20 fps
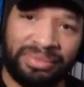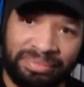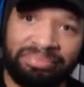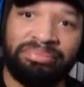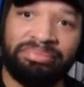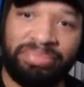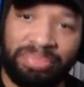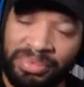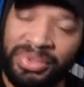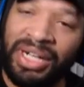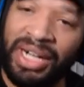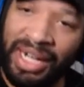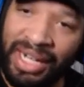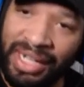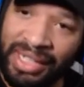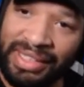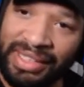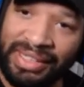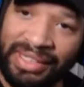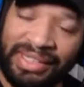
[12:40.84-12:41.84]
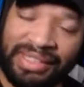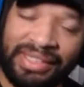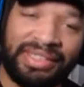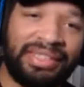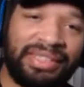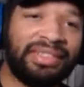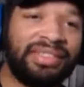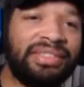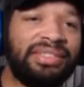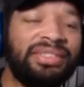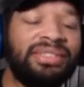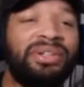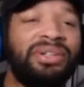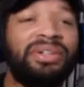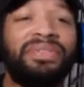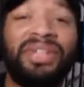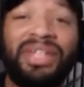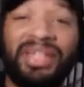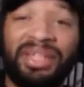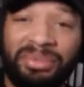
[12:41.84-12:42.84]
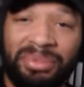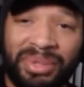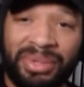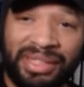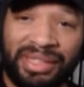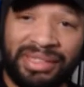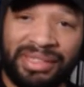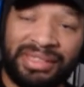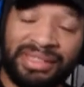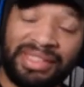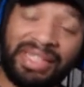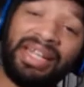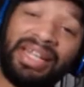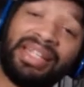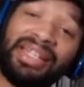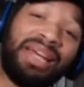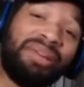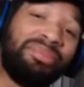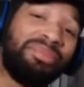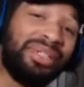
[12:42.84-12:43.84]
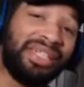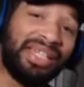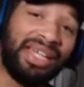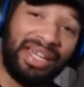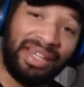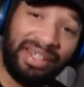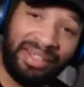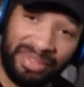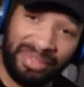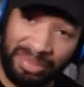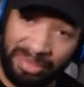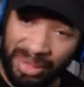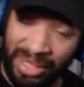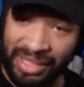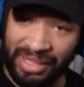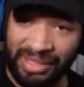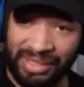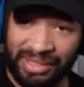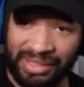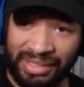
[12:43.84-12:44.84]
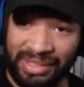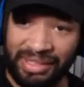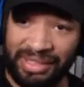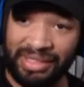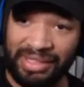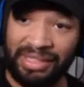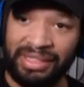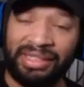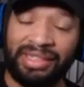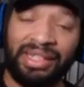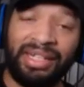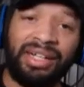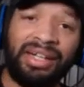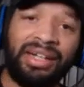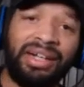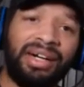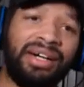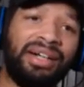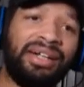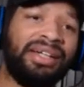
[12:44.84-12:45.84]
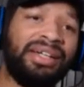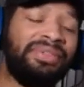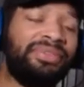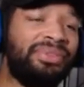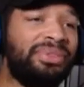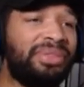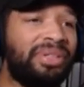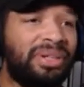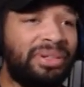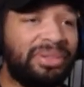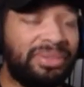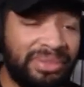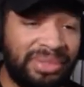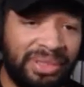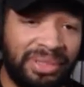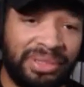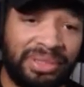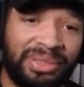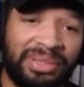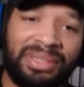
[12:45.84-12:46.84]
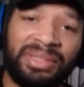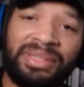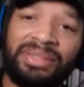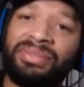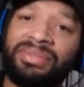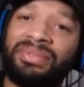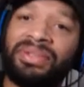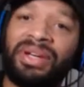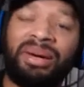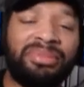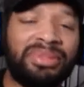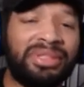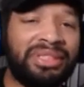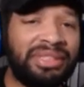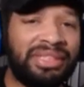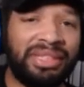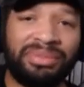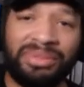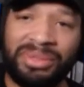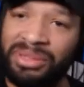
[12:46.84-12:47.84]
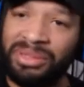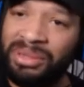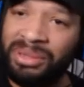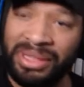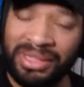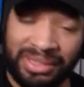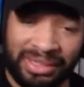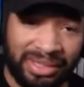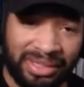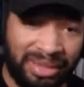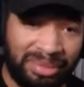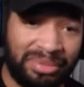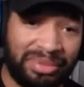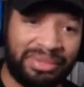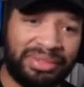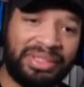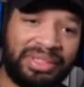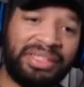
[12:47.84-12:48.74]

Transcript: colleagues. So if he wins, that means everybody is eating. If you don't know, I'm going to just give you a quick summary.